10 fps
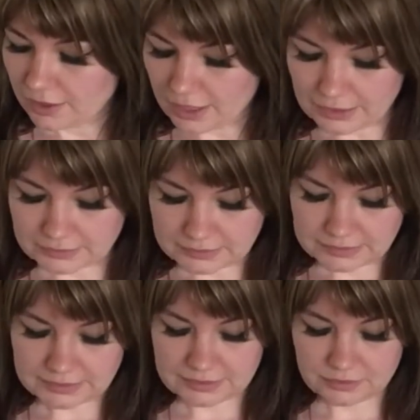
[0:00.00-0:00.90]

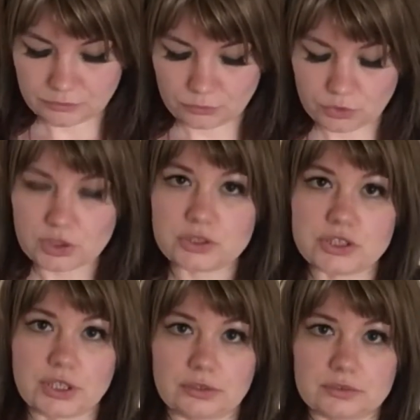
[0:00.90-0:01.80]
And what you
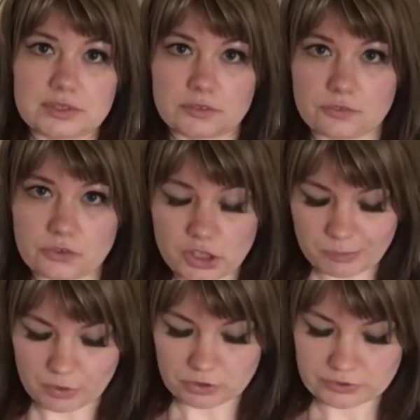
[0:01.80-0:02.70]
do, so you've all got
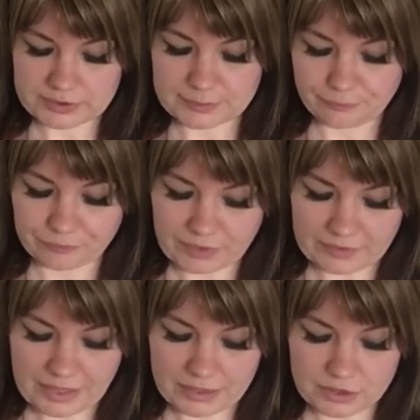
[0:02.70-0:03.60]
your books, and
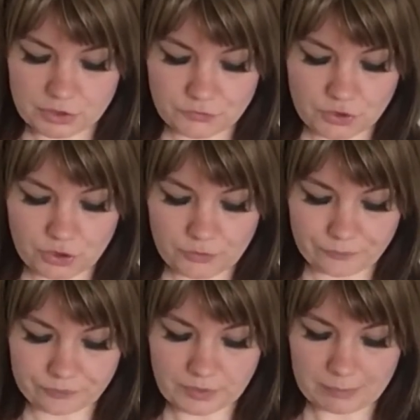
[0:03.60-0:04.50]
then you've got
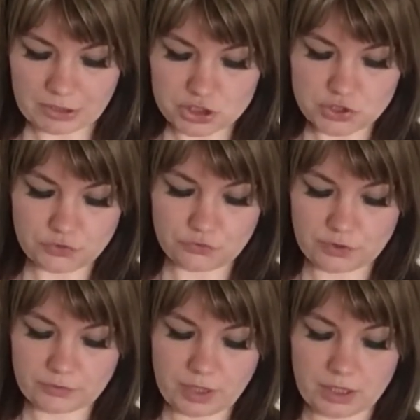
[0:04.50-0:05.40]
a bunch of
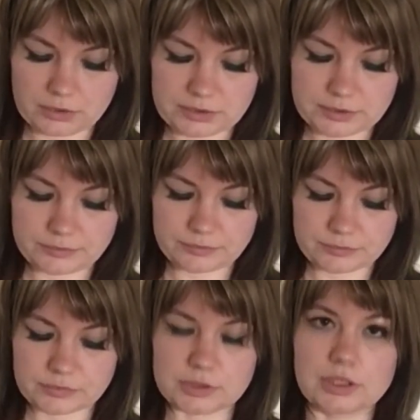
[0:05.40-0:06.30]
cards
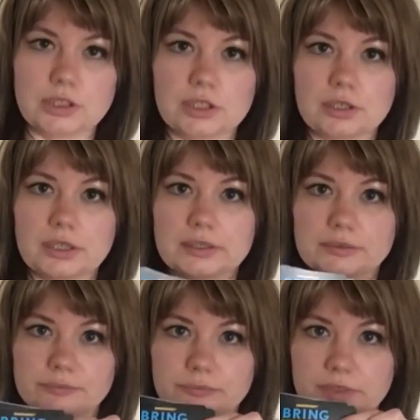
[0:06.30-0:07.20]
that look like
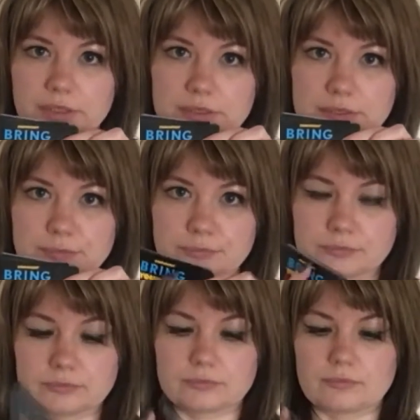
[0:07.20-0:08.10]
this,
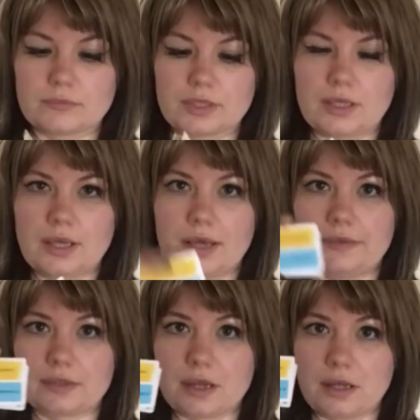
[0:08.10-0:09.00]

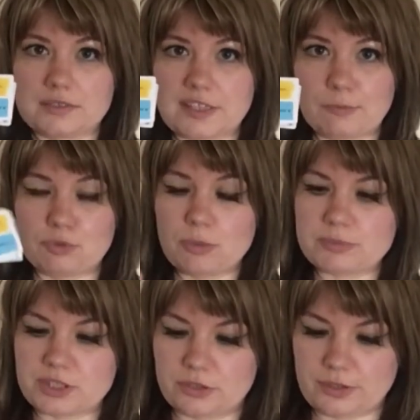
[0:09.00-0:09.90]
and the cards have
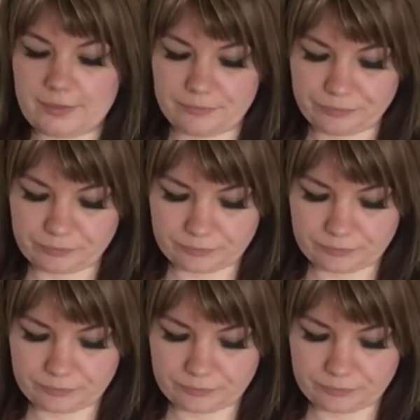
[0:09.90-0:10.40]
prompts on them.